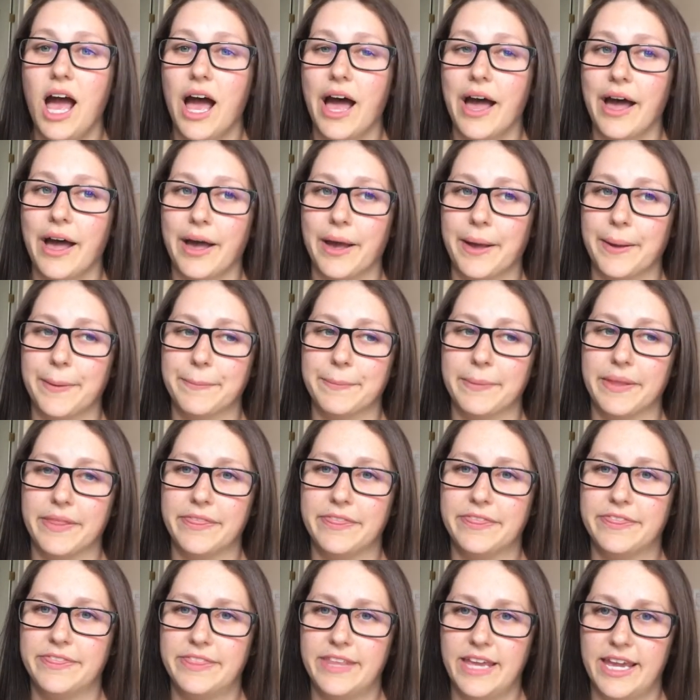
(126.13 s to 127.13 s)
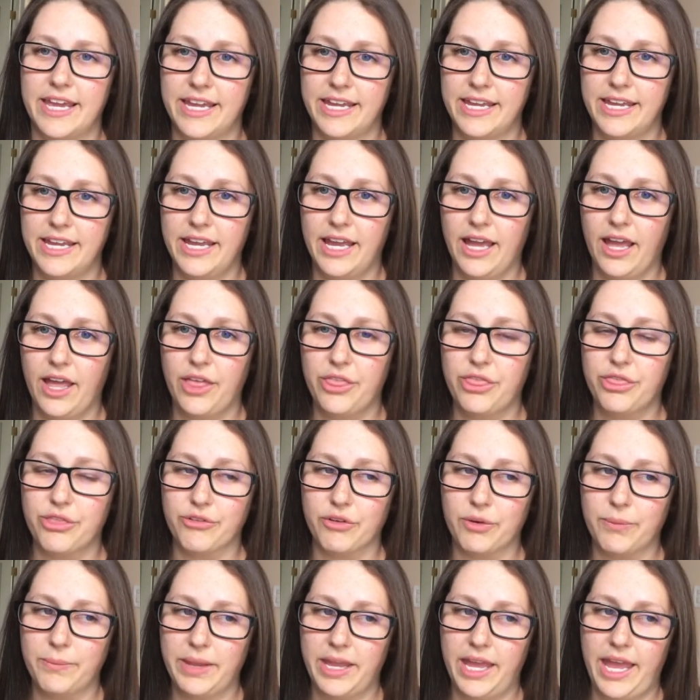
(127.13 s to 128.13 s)
Um, they
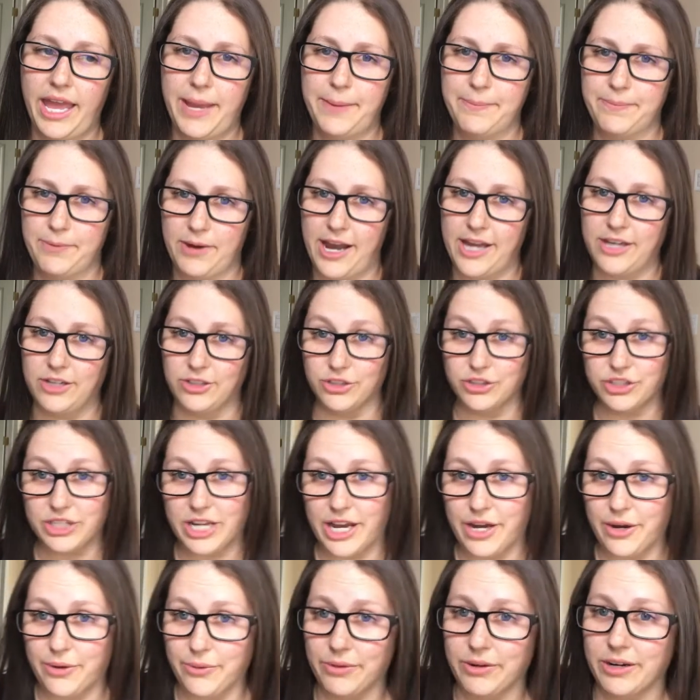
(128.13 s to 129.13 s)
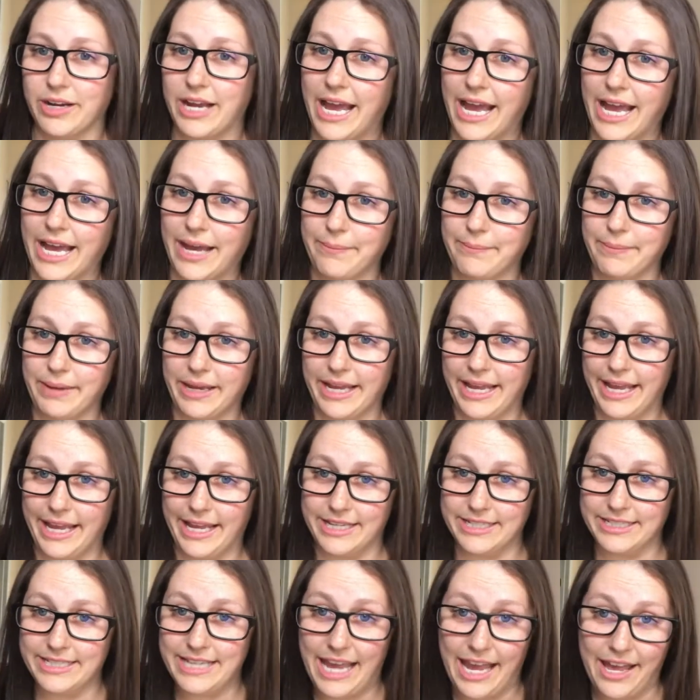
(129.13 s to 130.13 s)
threw me a bridal shower at my
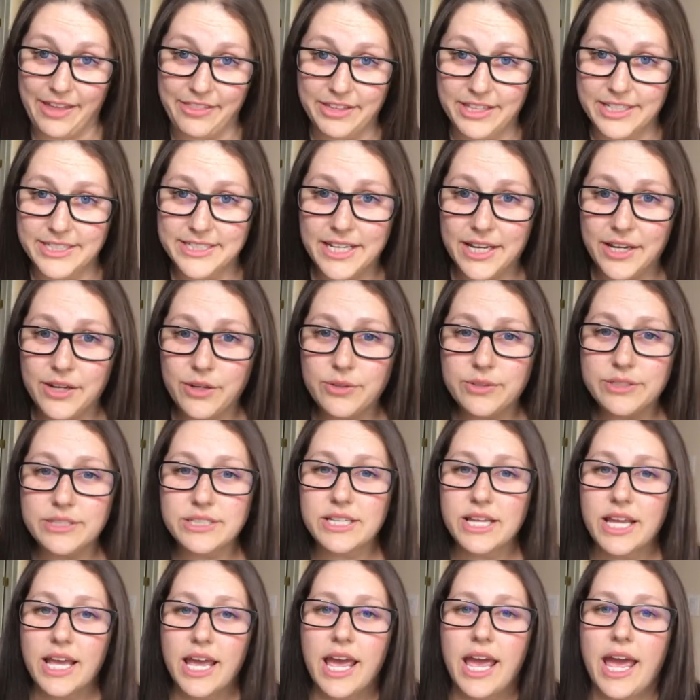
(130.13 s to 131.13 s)
Aunt Kathy's house